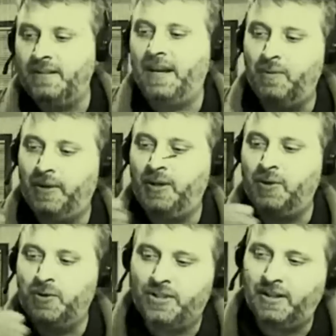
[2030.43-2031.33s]
day, we
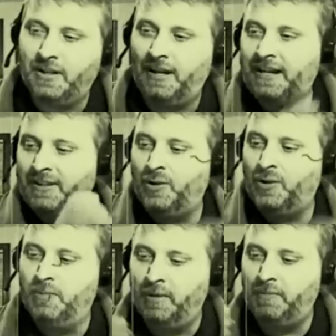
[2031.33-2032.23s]
used to collect
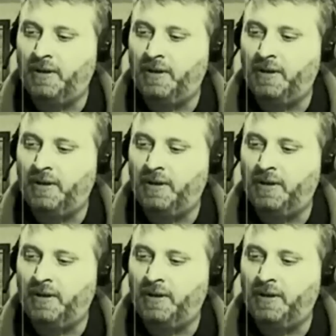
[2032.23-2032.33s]
aluminum